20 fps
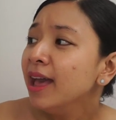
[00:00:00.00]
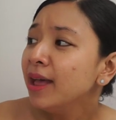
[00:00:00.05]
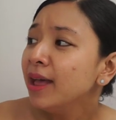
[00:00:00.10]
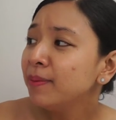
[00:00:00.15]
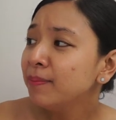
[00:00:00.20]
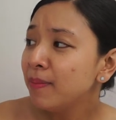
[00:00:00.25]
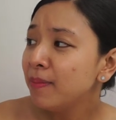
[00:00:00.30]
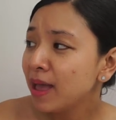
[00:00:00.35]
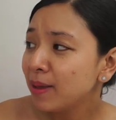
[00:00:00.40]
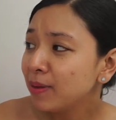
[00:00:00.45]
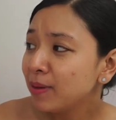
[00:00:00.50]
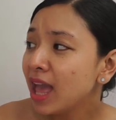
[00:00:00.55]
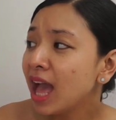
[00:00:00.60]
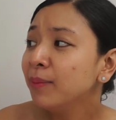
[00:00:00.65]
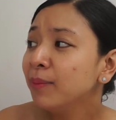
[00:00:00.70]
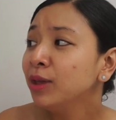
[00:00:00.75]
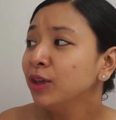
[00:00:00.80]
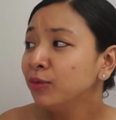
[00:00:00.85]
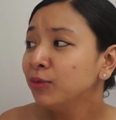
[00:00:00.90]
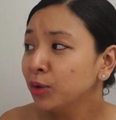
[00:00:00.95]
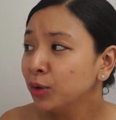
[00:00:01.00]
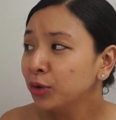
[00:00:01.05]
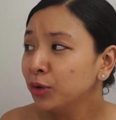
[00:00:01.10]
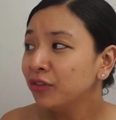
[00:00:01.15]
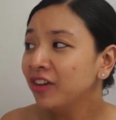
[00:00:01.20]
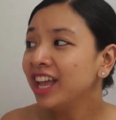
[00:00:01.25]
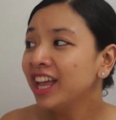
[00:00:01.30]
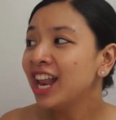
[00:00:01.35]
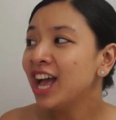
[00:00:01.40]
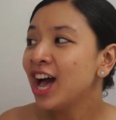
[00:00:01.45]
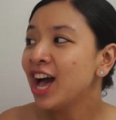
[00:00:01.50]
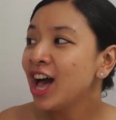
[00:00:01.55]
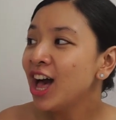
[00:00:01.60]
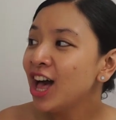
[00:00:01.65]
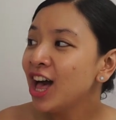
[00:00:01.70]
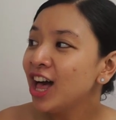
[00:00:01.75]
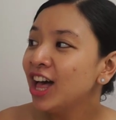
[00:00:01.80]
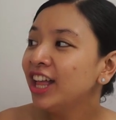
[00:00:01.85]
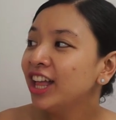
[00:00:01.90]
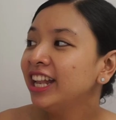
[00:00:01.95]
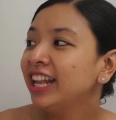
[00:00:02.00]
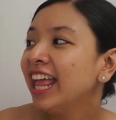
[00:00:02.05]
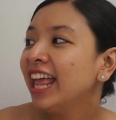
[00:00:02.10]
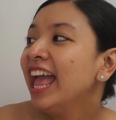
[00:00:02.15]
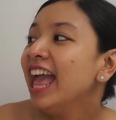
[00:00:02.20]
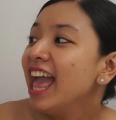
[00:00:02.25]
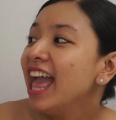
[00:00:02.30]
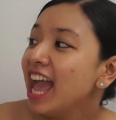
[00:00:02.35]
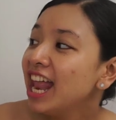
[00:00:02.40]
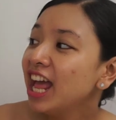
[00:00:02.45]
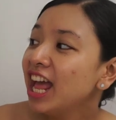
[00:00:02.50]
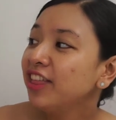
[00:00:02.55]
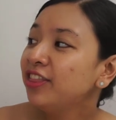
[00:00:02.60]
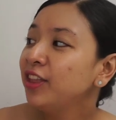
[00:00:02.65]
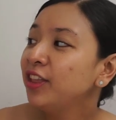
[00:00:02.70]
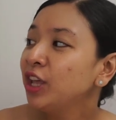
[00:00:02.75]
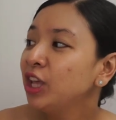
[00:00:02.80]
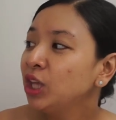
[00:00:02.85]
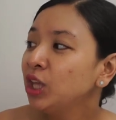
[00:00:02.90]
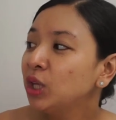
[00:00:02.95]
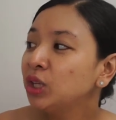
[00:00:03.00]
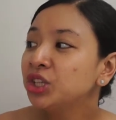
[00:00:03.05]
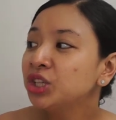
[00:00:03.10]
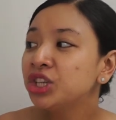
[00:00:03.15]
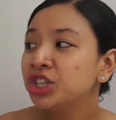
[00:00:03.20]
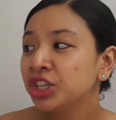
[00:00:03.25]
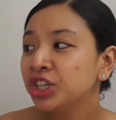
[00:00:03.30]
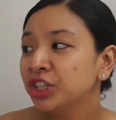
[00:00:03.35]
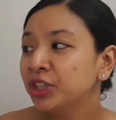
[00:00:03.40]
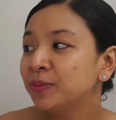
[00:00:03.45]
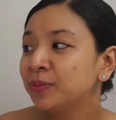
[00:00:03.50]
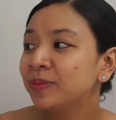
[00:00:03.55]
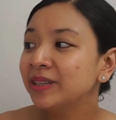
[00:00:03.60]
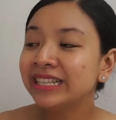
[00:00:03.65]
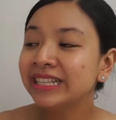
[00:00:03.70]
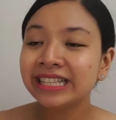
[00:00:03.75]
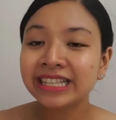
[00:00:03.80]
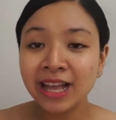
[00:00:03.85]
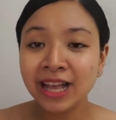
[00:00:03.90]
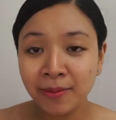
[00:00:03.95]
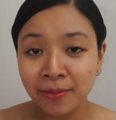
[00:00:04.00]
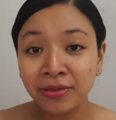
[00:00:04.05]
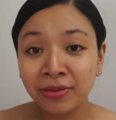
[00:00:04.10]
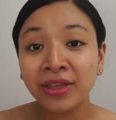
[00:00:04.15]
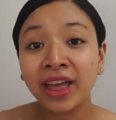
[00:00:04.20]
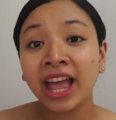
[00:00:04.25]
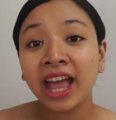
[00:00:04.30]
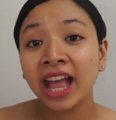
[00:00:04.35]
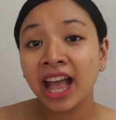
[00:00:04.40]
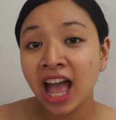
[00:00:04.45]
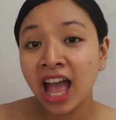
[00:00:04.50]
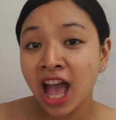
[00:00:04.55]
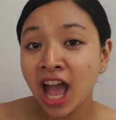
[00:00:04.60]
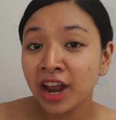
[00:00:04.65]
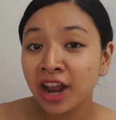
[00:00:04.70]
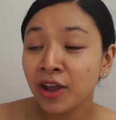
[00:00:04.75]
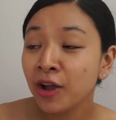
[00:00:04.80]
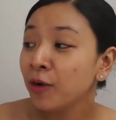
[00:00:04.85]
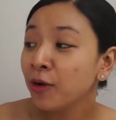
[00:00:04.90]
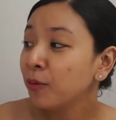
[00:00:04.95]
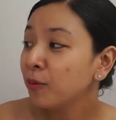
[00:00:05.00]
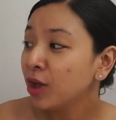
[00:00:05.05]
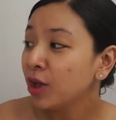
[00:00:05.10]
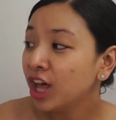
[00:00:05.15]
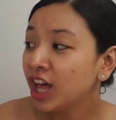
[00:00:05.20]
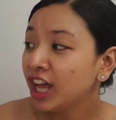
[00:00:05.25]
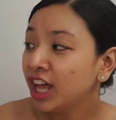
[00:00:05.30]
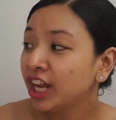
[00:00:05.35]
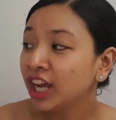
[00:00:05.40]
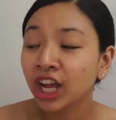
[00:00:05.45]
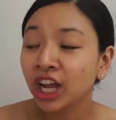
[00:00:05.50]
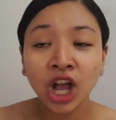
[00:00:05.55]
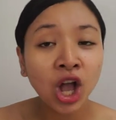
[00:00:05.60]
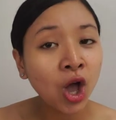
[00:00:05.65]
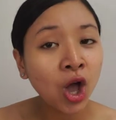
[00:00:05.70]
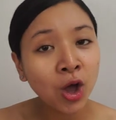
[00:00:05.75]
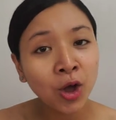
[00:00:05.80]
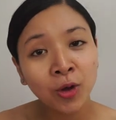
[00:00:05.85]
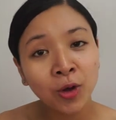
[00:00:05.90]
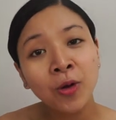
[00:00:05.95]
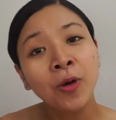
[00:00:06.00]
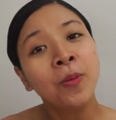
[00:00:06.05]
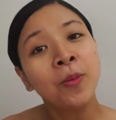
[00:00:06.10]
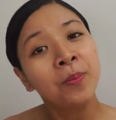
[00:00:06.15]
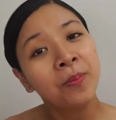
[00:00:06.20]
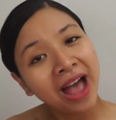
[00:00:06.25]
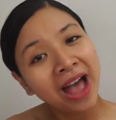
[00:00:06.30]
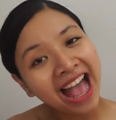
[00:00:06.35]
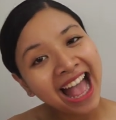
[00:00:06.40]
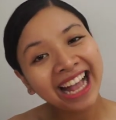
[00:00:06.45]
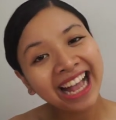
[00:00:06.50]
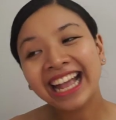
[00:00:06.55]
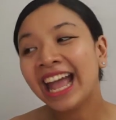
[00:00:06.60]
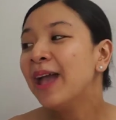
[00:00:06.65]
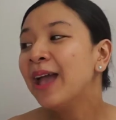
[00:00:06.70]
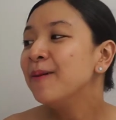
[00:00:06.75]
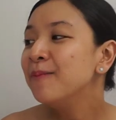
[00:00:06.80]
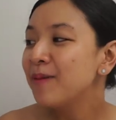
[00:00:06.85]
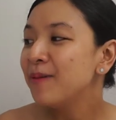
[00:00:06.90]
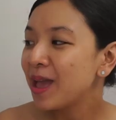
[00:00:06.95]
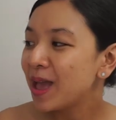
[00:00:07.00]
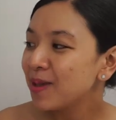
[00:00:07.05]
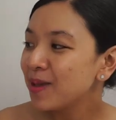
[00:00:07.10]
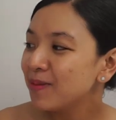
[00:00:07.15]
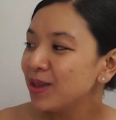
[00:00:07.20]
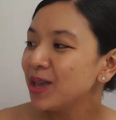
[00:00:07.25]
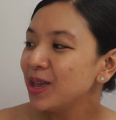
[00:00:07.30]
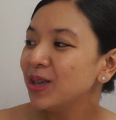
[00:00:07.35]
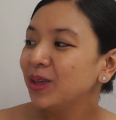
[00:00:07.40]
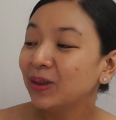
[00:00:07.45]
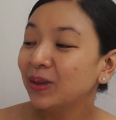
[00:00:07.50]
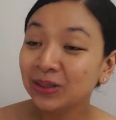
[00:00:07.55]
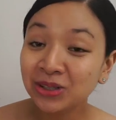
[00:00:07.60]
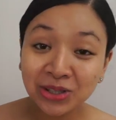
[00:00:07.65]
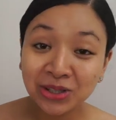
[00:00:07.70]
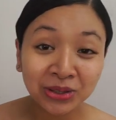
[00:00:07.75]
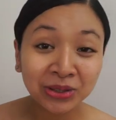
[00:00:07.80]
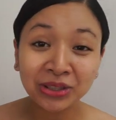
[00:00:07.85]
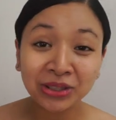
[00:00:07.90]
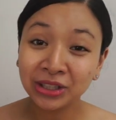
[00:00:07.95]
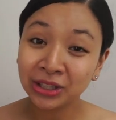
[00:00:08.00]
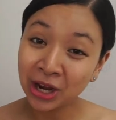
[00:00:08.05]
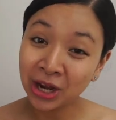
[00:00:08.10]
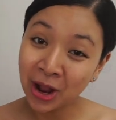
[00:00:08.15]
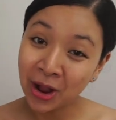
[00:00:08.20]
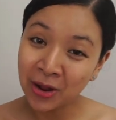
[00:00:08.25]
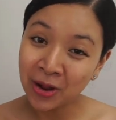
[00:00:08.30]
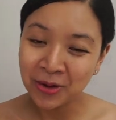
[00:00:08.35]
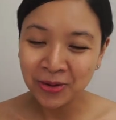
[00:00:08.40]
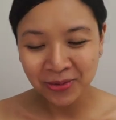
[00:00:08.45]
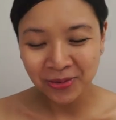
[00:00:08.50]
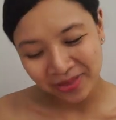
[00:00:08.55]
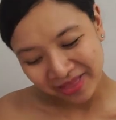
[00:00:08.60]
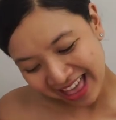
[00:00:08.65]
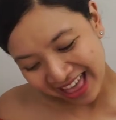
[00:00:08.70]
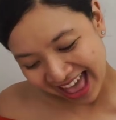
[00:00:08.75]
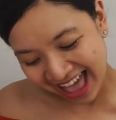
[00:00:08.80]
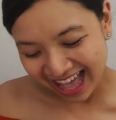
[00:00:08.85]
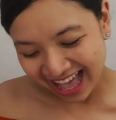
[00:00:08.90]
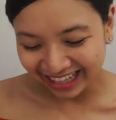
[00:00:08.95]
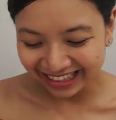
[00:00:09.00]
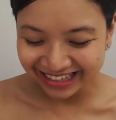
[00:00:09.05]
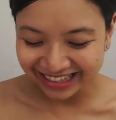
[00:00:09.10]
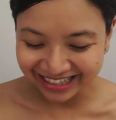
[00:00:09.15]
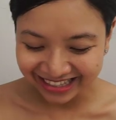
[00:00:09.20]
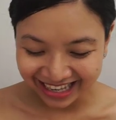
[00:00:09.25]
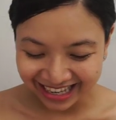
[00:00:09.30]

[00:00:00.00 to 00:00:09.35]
and maybe I'll be moving on. And I think you should be something I don't wanna hold back. Maybe you should know that.